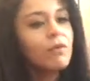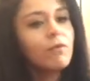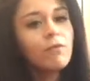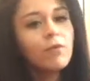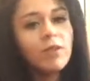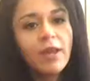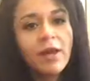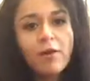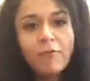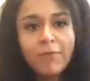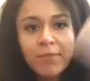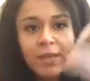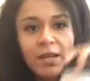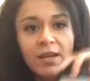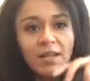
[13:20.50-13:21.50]
For the
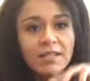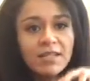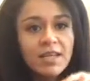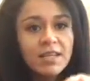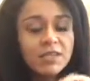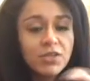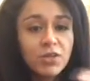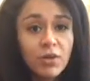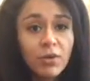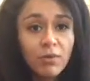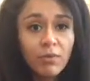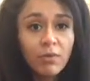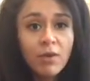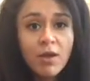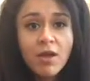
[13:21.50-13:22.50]
alphamine, I take 2.
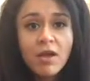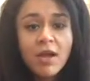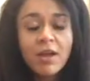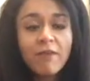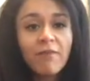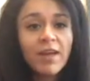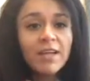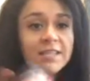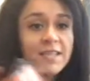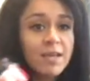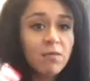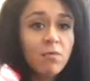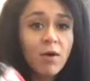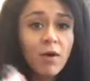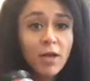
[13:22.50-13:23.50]
If I
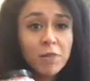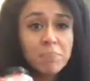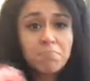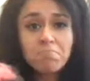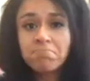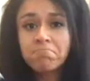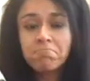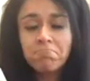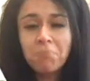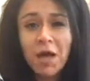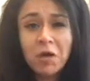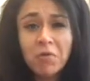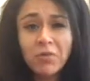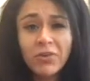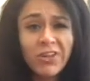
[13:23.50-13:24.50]
take 1,
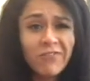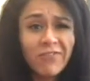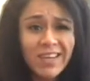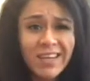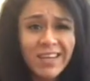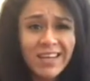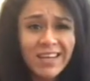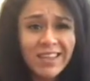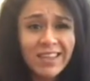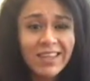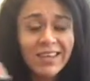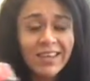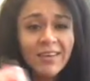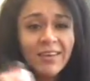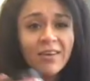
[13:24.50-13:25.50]
I don't really feel
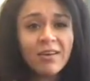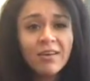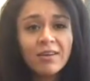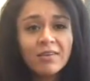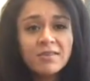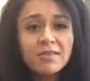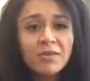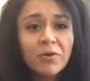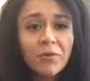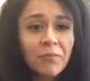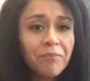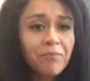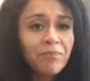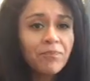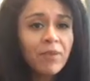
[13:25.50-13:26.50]
anything. So
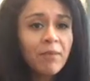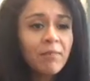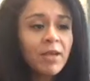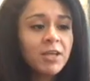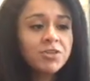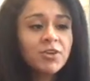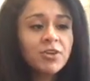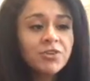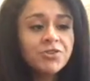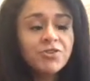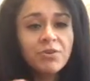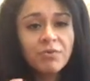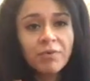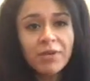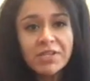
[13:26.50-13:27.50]
make sure you do
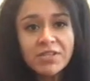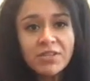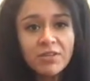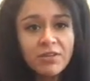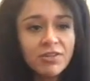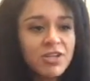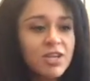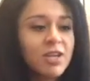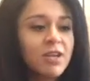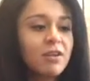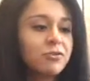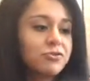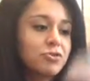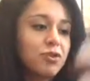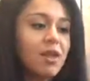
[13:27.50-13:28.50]
your research
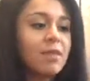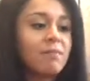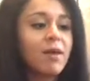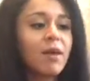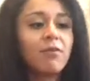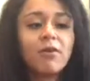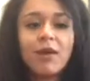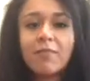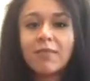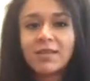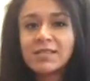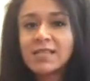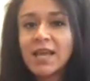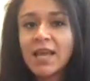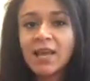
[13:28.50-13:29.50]
and try them out. I'm
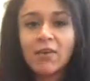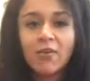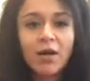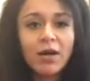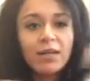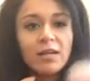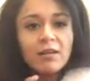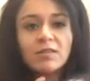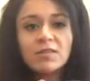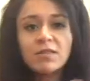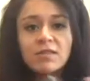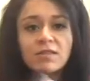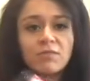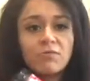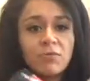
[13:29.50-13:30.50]
not saying go out there into
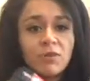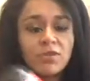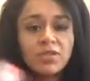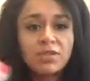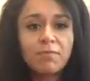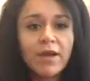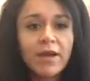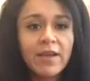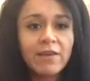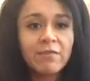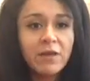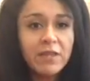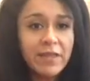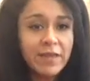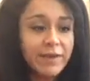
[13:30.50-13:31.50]
the store and just buy
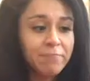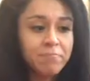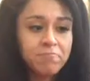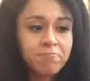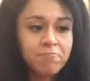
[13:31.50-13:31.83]
everything,